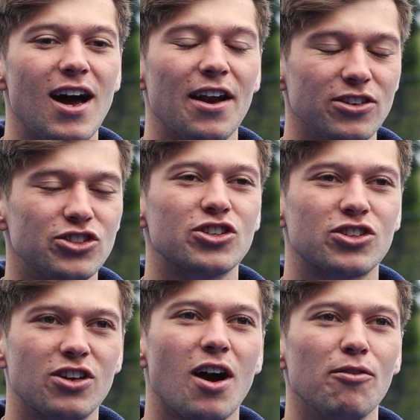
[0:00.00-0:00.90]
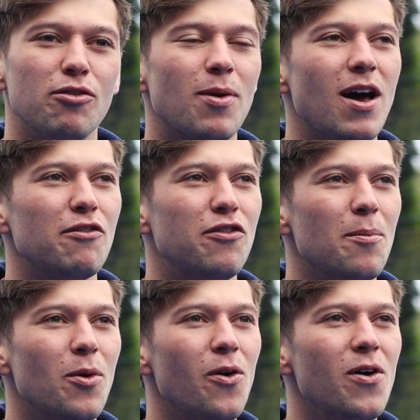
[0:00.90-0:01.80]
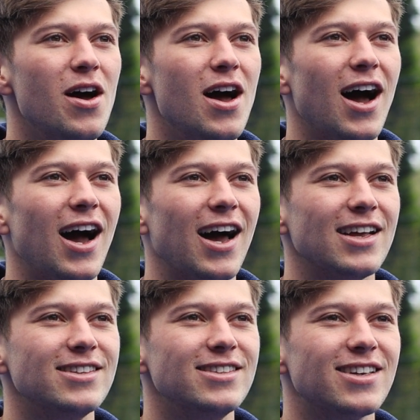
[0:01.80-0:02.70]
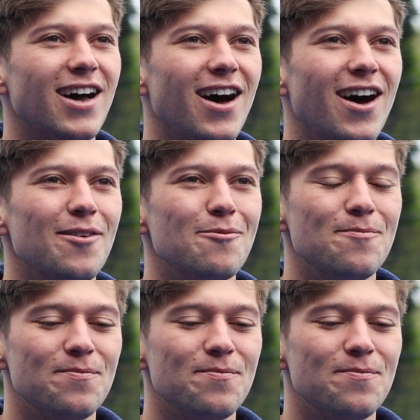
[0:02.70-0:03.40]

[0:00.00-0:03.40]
and I'd just come from playing football, and I